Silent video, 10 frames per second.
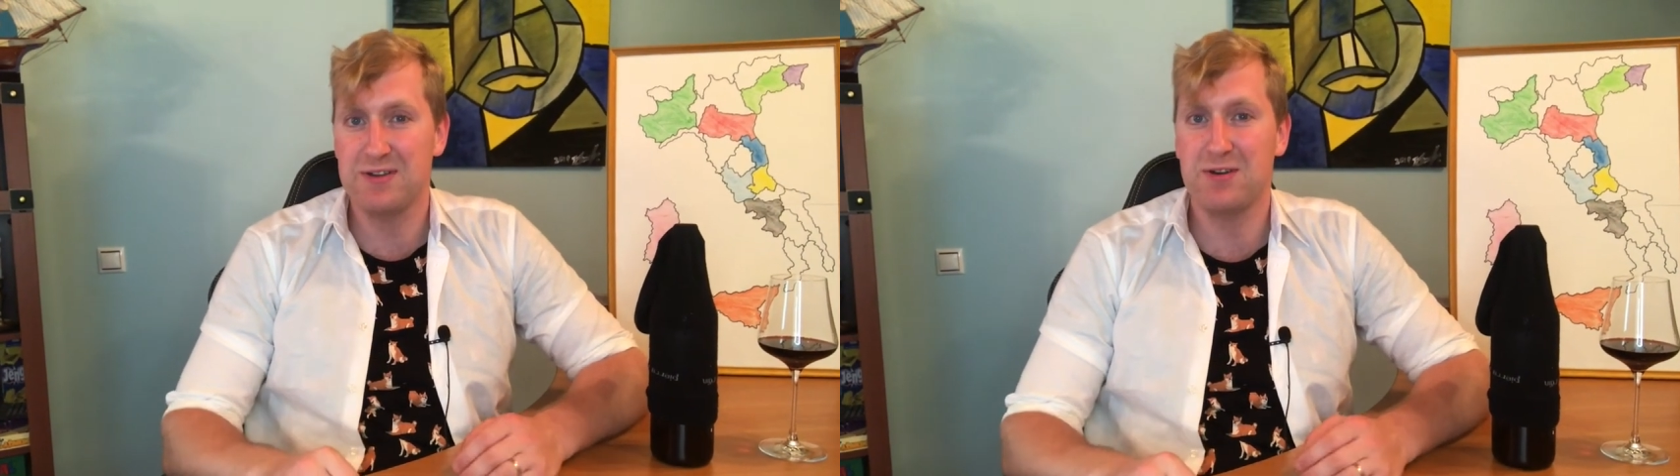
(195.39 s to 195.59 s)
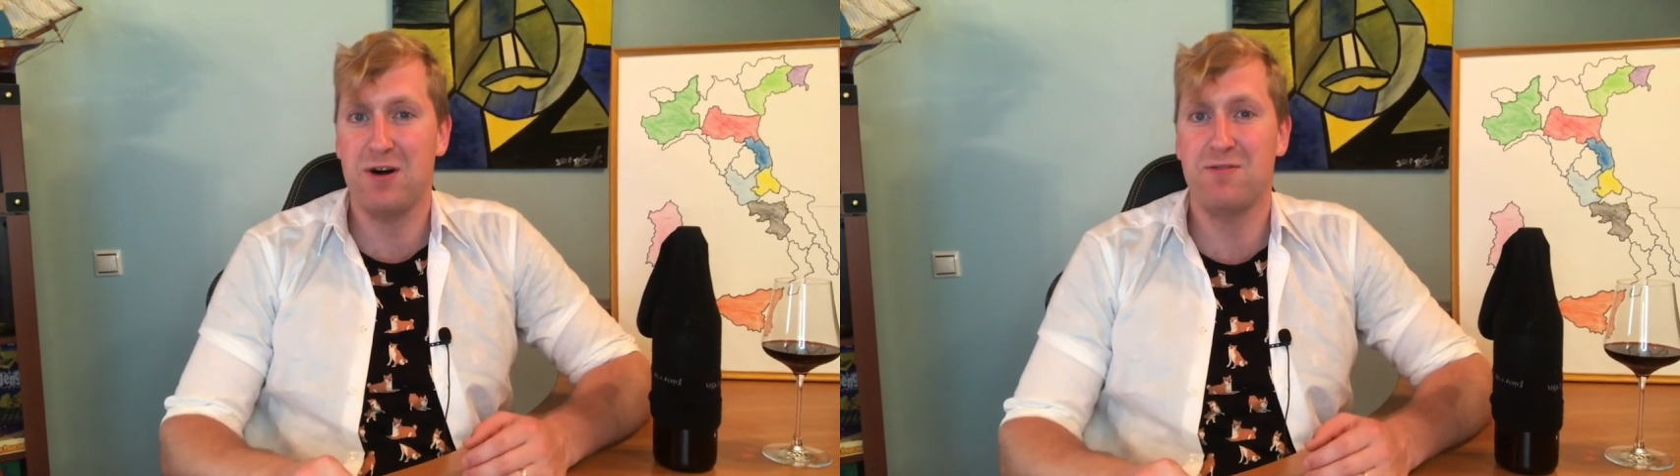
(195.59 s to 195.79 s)

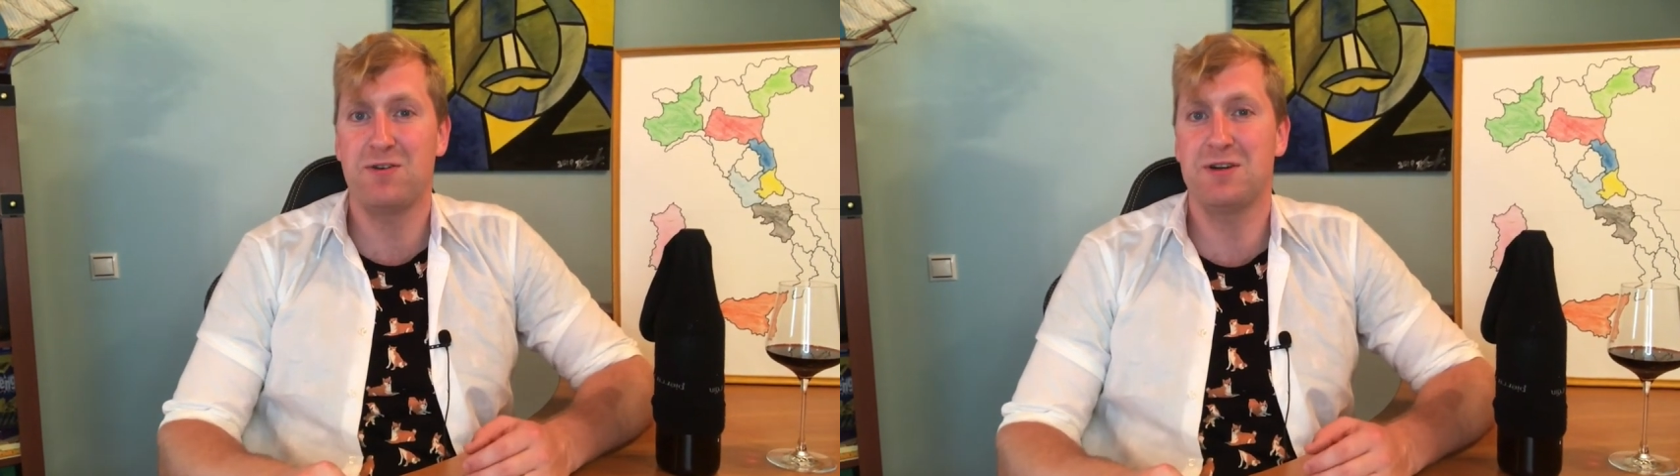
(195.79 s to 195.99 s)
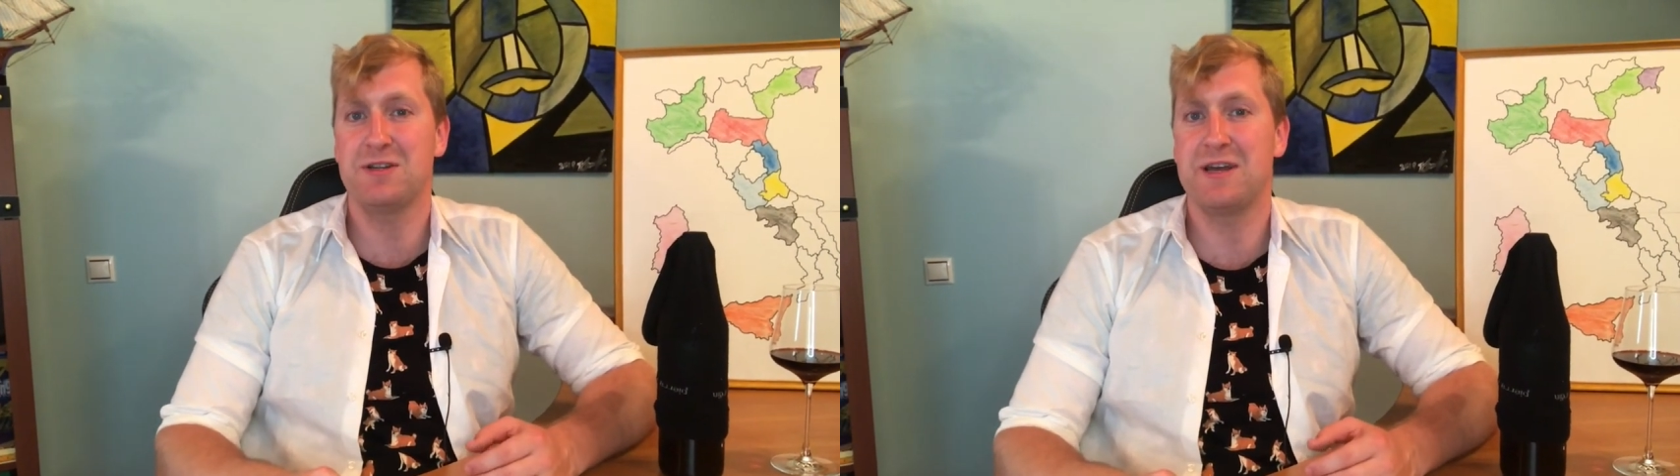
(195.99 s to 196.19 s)
to
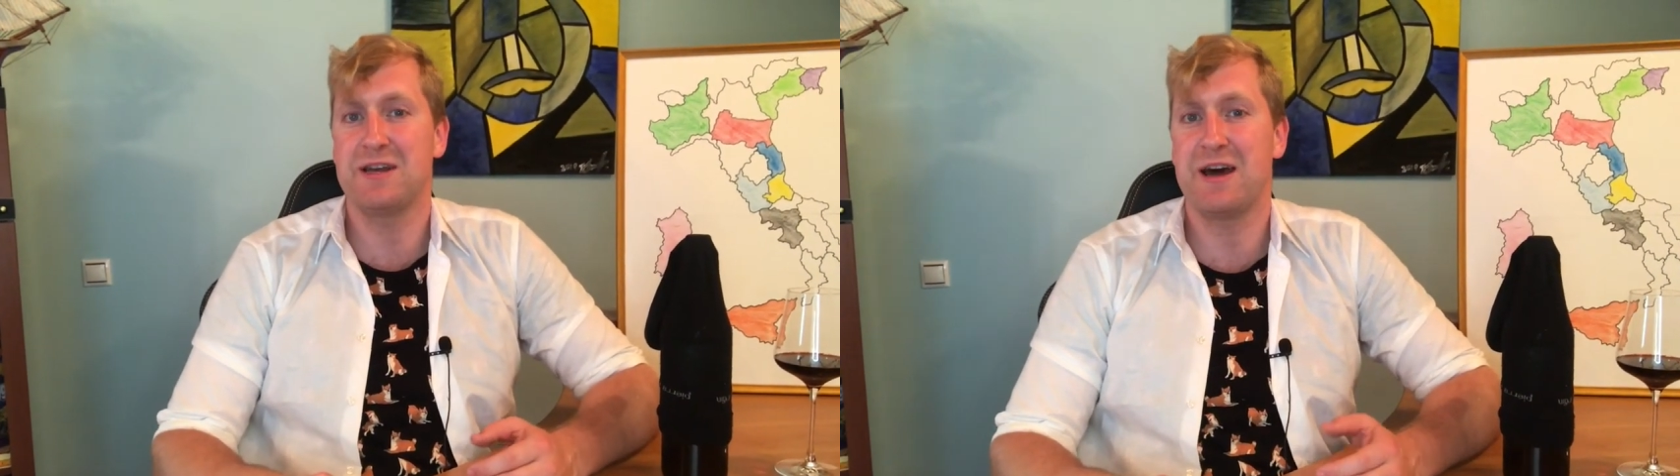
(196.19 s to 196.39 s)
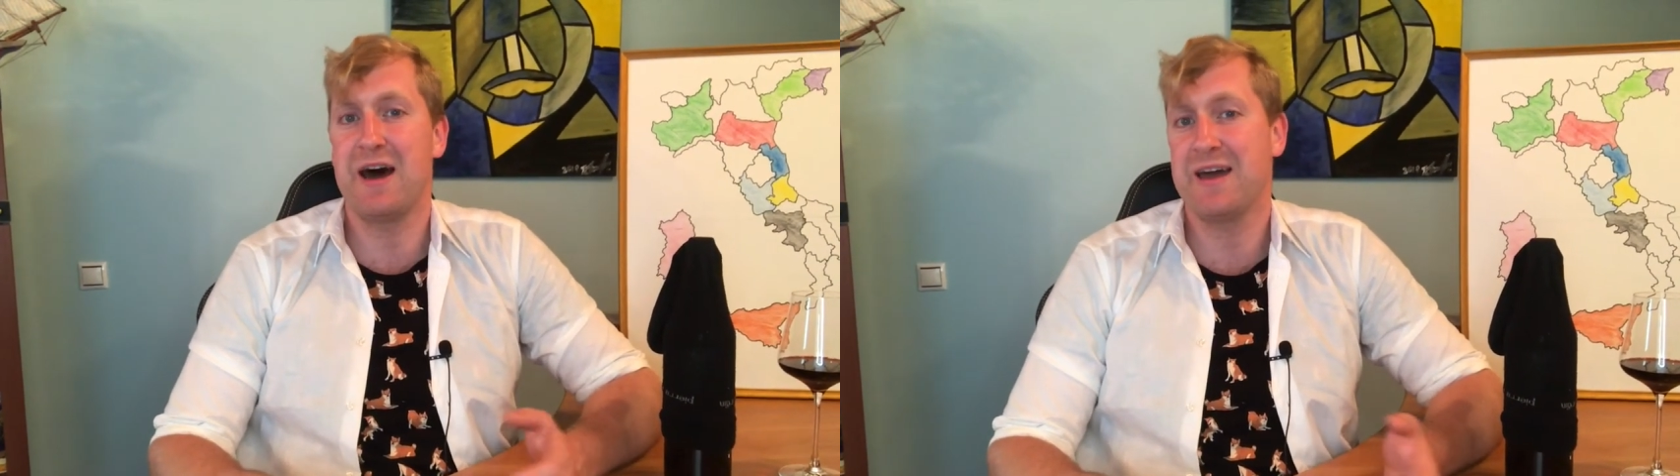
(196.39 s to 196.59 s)
offer
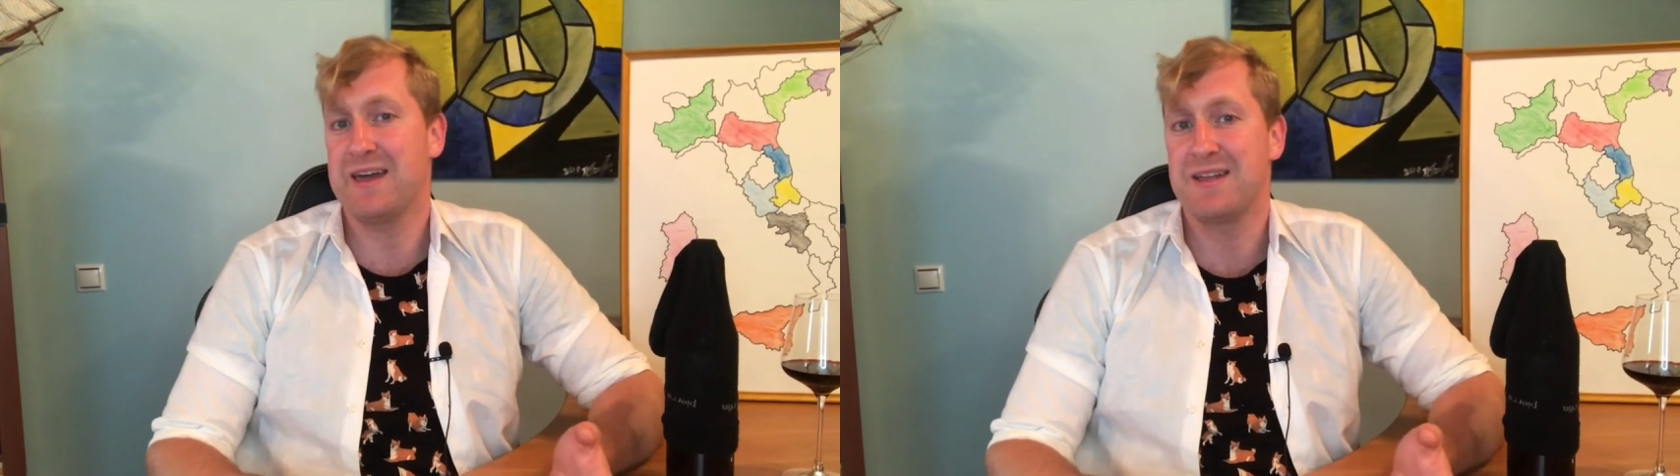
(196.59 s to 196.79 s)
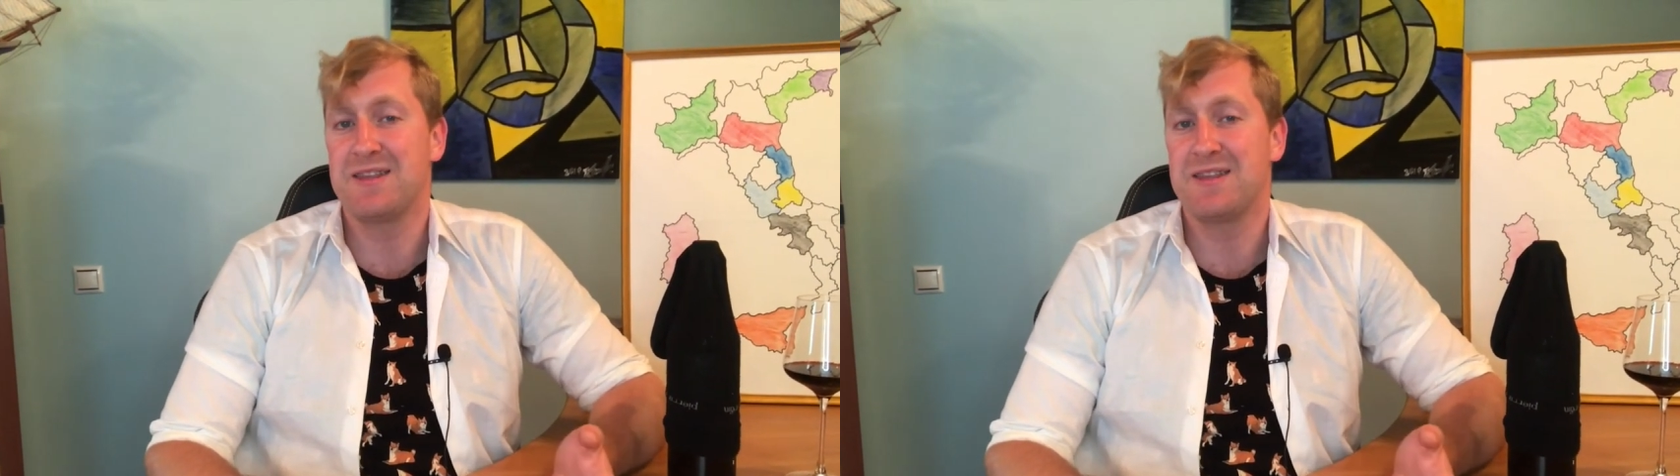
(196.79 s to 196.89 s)
than I can